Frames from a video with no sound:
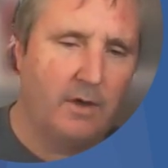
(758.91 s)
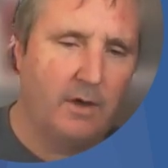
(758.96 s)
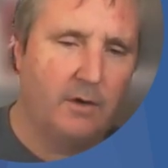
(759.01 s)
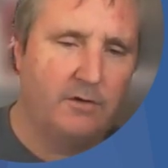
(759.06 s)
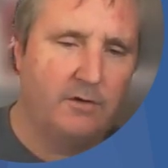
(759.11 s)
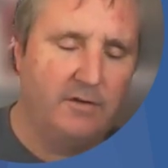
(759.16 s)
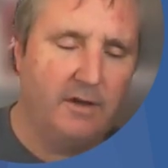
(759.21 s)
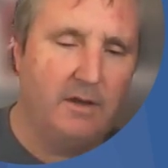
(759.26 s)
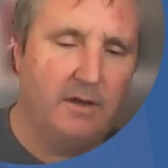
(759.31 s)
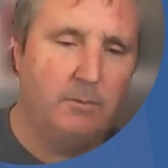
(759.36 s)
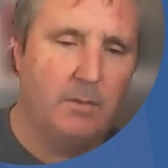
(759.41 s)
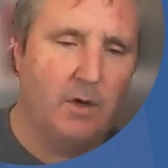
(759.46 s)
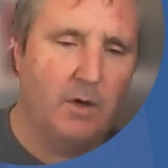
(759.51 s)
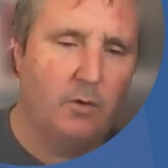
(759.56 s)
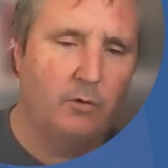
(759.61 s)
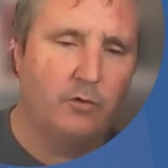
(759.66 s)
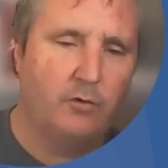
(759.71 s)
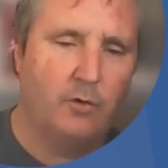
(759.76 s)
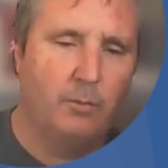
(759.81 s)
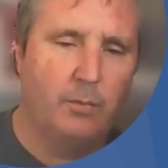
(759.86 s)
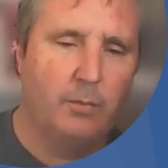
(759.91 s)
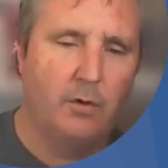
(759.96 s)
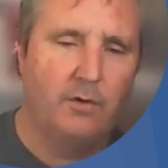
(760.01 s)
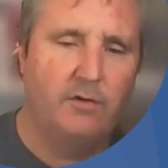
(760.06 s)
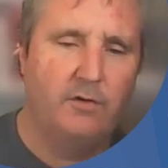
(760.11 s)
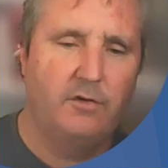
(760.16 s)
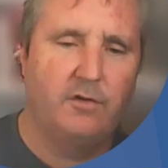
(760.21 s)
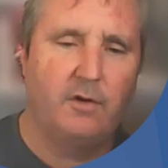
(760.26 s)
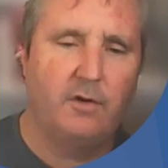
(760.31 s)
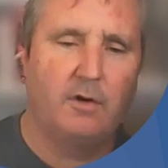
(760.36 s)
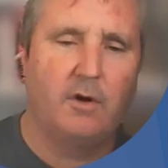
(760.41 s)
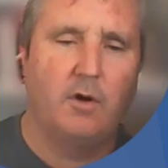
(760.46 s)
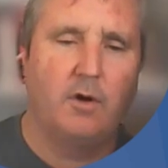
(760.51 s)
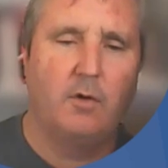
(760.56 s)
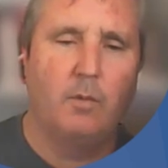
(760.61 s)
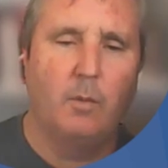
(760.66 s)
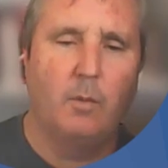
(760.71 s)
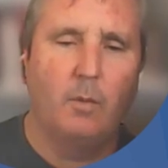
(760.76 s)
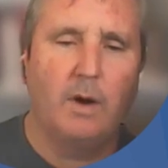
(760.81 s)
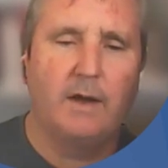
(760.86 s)
10 mils or
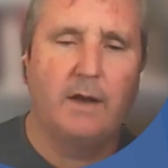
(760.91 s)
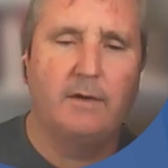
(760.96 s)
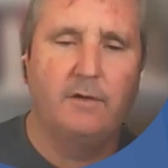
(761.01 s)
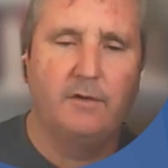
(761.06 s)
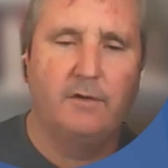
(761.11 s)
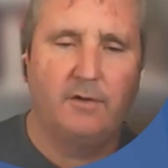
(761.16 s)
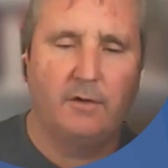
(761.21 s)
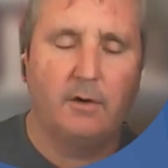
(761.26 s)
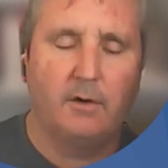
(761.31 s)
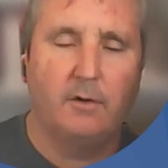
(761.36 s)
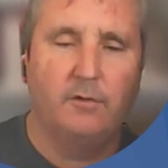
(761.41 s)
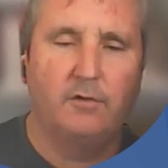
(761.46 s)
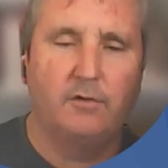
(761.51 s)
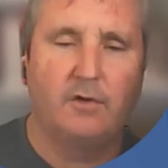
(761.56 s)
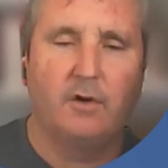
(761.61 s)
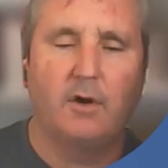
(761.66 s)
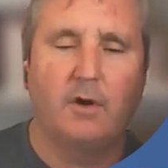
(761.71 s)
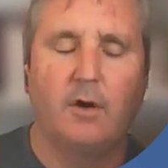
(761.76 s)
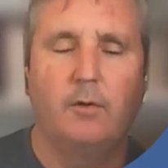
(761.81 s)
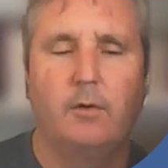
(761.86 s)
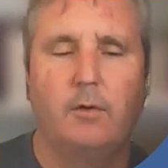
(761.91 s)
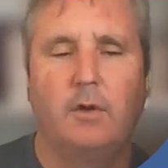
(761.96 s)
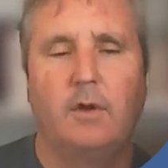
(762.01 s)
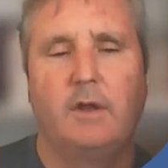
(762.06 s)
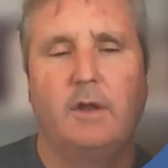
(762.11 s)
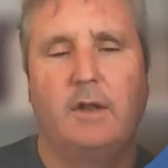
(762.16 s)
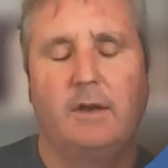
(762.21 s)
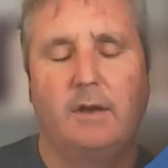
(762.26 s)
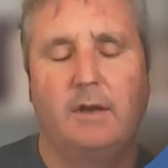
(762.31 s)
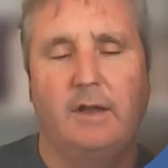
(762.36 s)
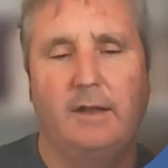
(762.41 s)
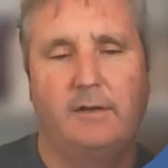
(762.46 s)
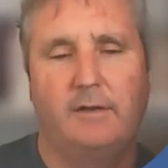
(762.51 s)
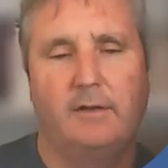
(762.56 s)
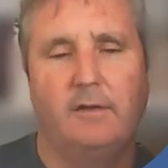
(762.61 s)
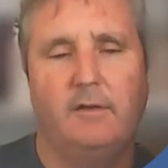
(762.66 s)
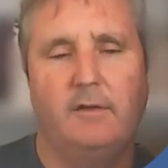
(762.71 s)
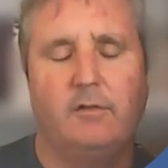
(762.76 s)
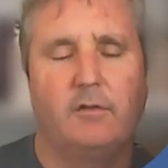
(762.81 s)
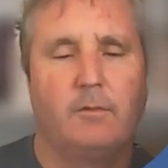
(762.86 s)
0.0100 litres.